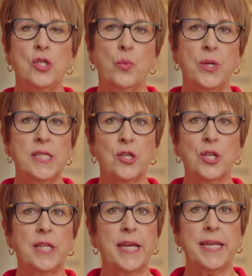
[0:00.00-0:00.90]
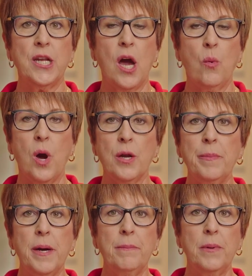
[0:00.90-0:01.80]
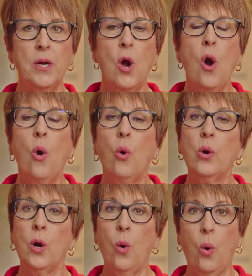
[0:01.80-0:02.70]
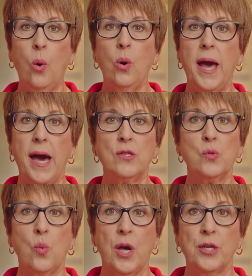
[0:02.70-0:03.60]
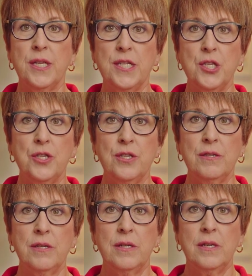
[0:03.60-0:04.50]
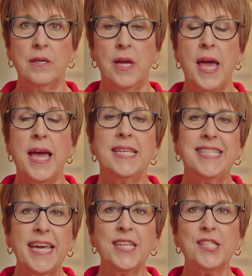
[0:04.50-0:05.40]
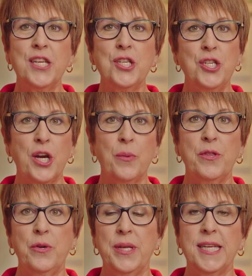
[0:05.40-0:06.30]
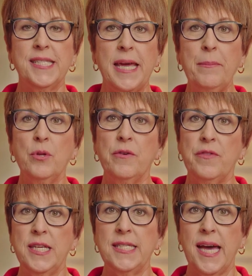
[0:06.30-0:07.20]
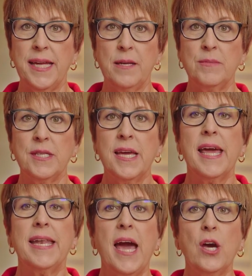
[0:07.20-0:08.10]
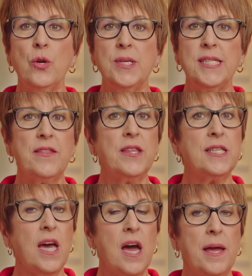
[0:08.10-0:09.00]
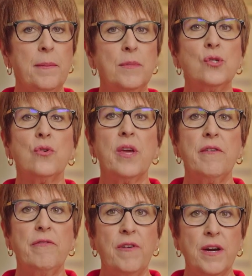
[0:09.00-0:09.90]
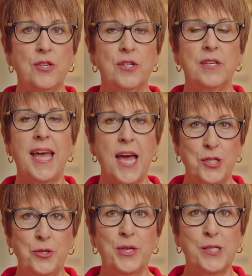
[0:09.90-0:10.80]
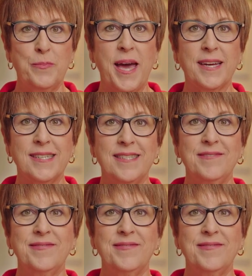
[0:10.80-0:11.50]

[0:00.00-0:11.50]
as a recirculating hot water pump or a whole house water conditioner? Dan is going to share with you an example of these items and how to reset the time so they function as you expect.